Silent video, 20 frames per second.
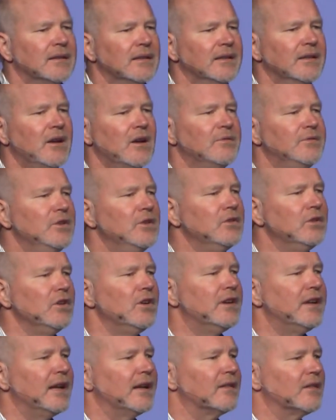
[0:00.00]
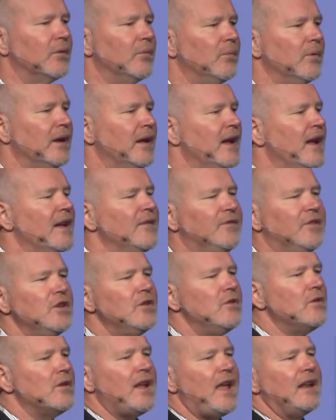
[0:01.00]
If you look at
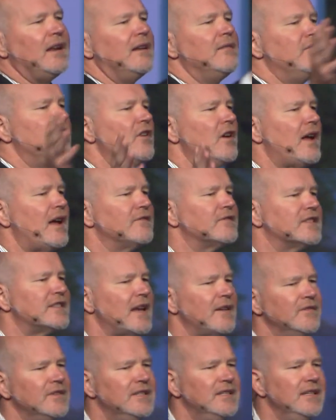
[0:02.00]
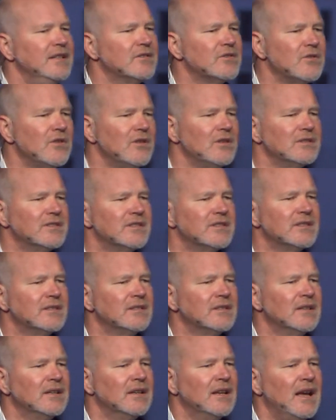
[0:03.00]
any of you have 17-year-olds,
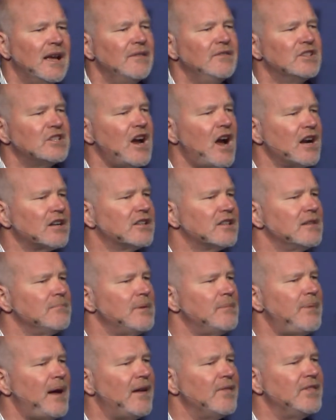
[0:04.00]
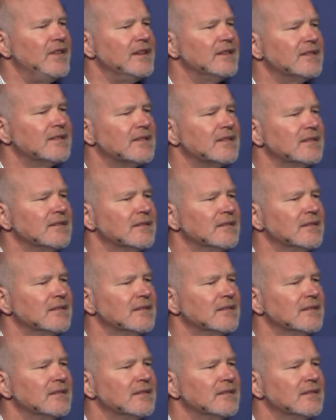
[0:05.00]
have you talked to them about this?